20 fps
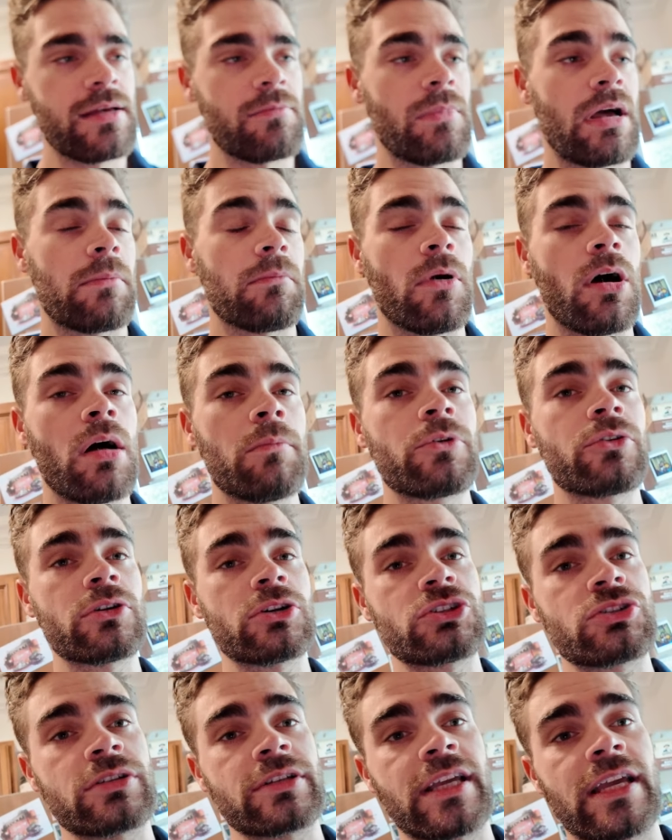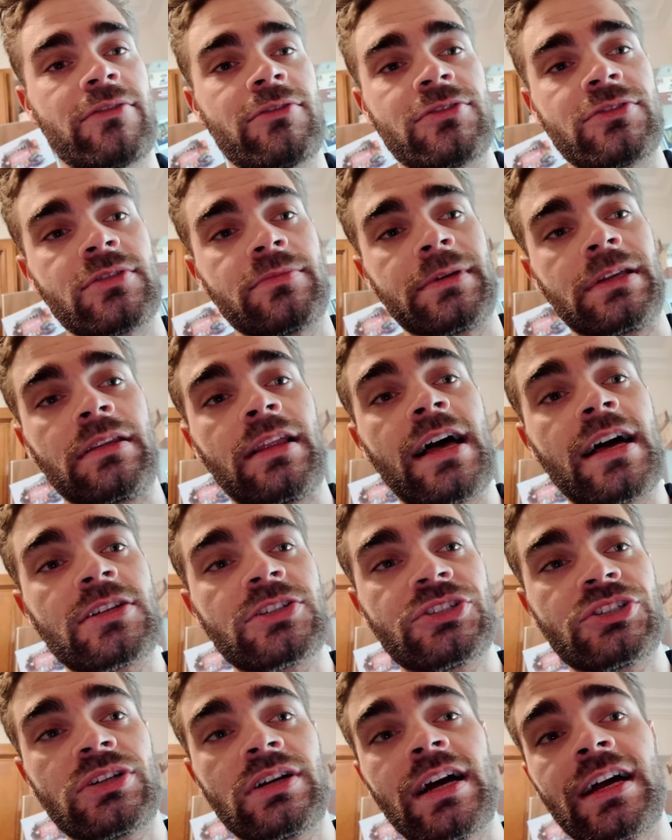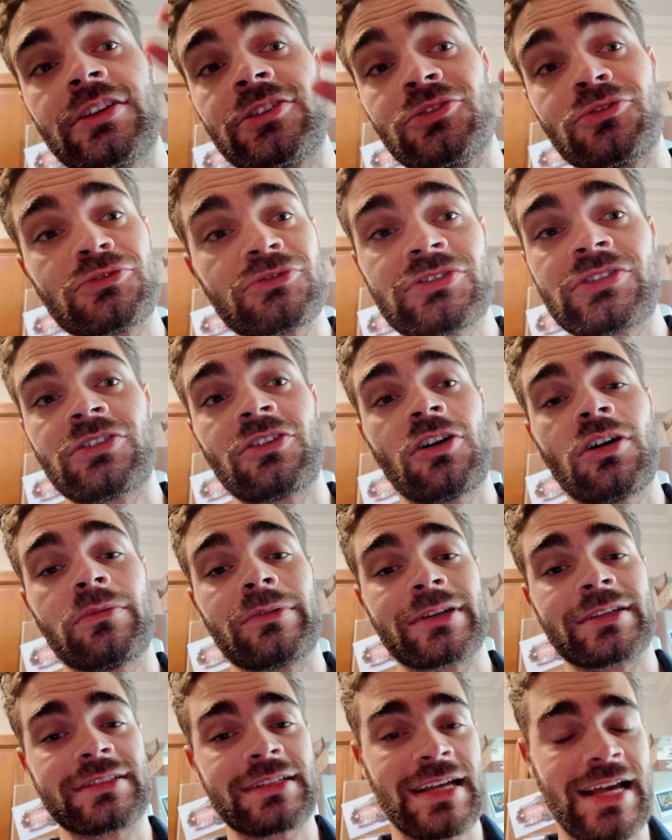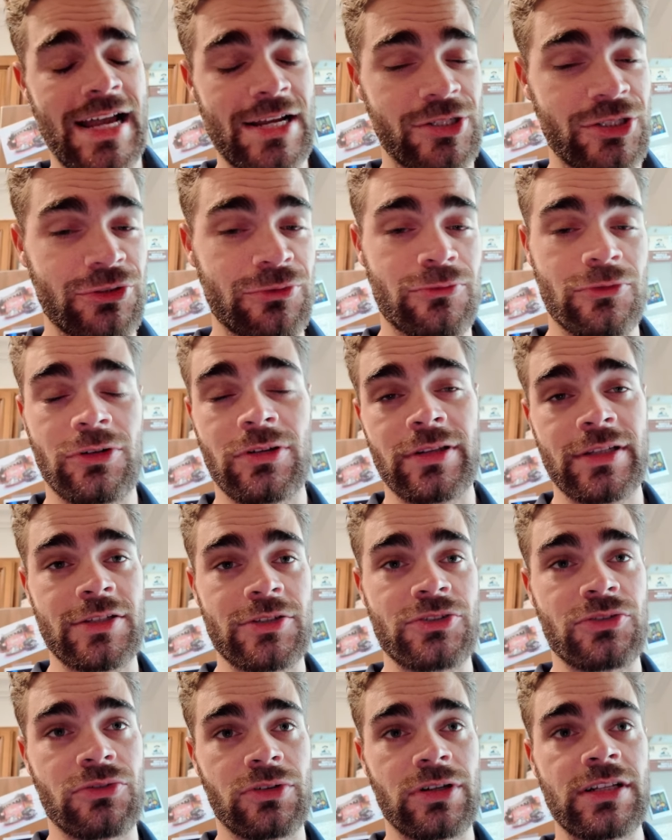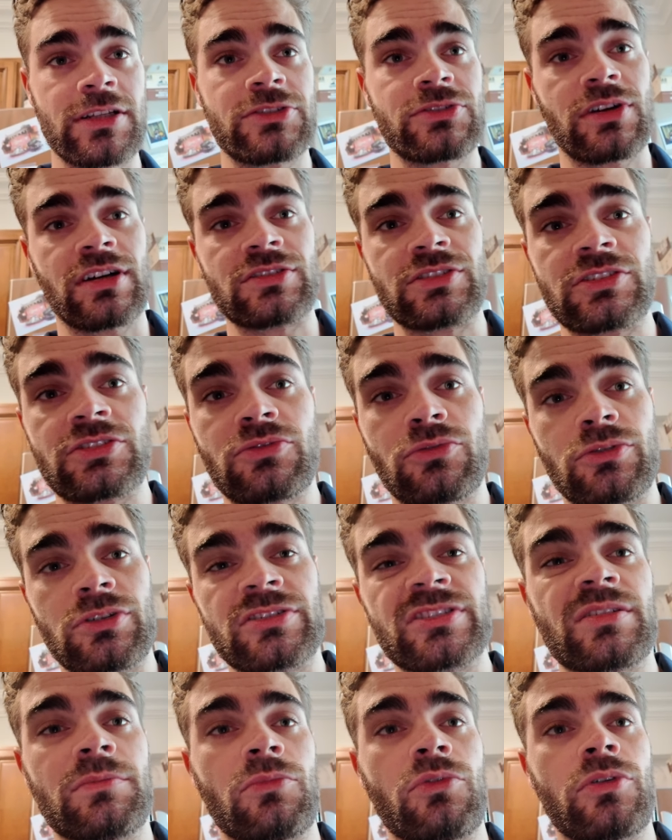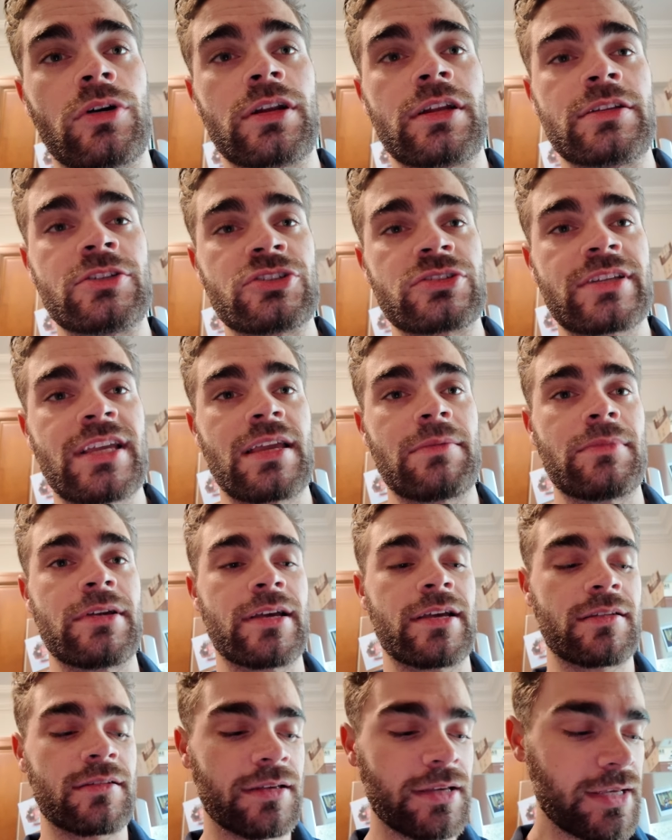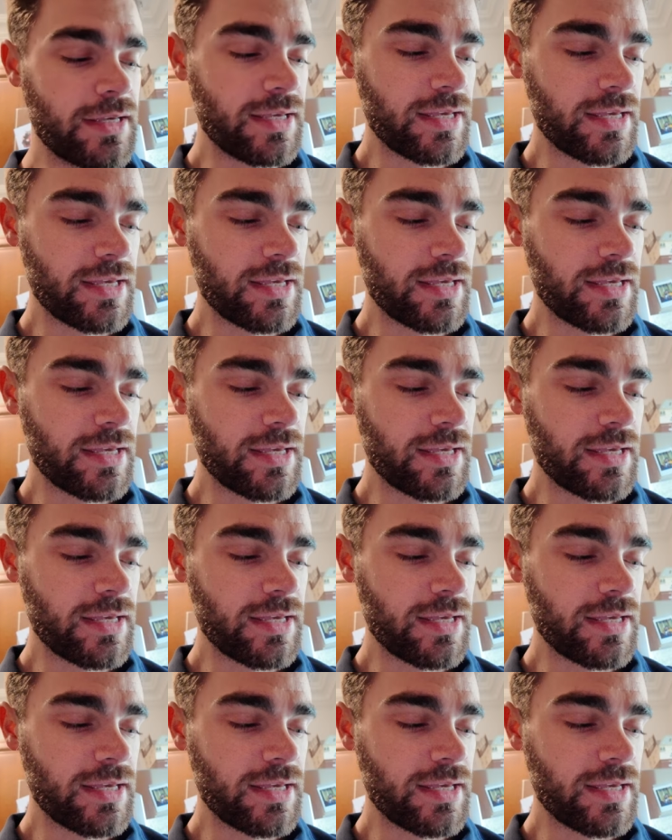My mom originally gave it to me last year. I used it all because I actually really enjoyed it. So I just ordered some more and it just came in.